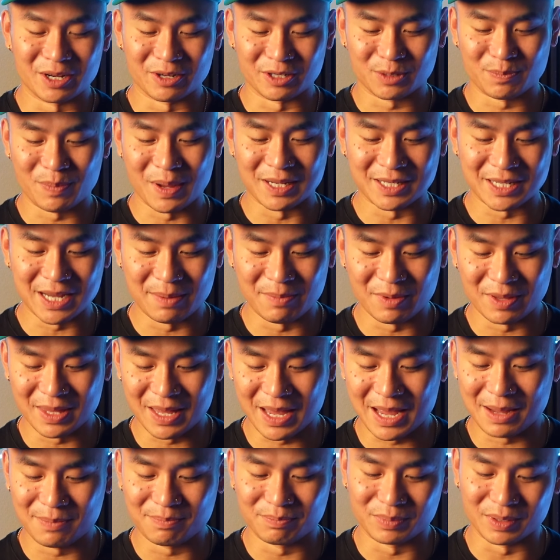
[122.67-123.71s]
know, spend time on
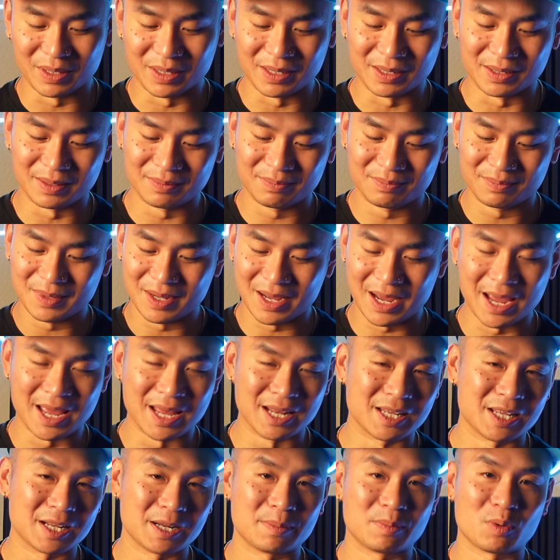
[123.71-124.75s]
that, but I
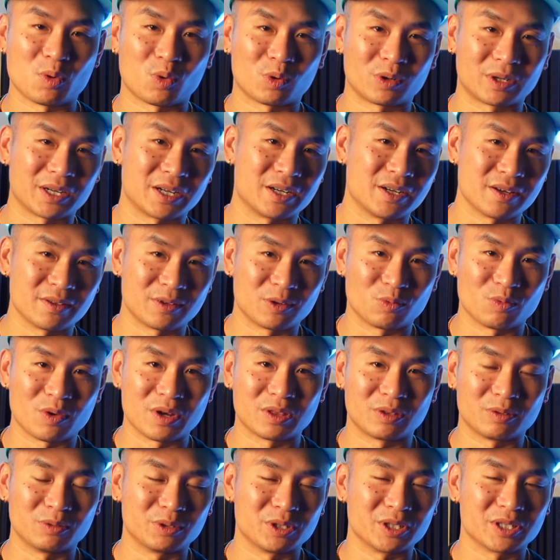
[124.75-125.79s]
ended up ordering another
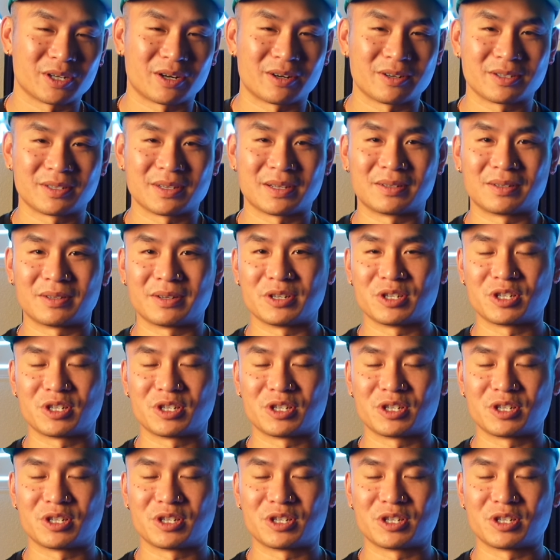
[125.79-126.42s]
one through Guitar Center.